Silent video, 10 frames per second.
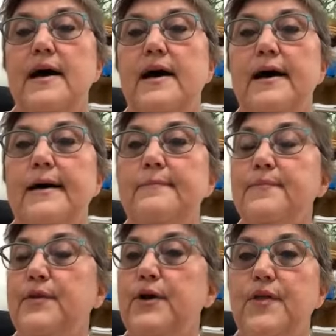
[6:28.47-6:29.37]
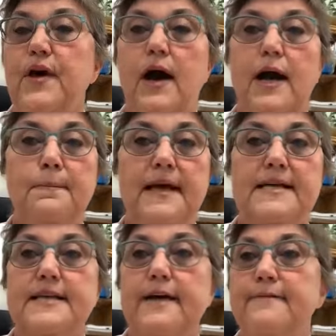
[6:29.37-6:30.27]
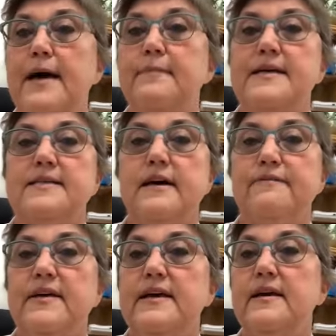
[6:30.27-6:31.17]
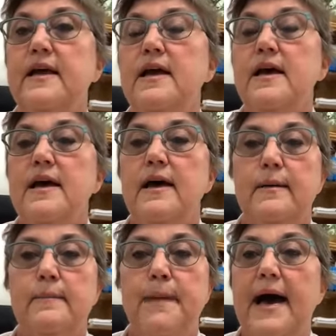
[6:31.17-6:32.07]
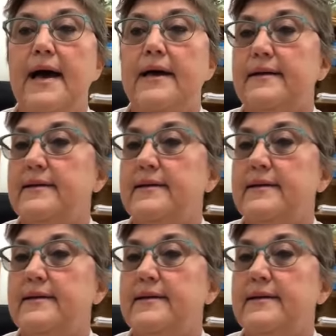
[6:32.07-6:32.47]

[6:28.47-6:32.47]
The hard place I found myself in back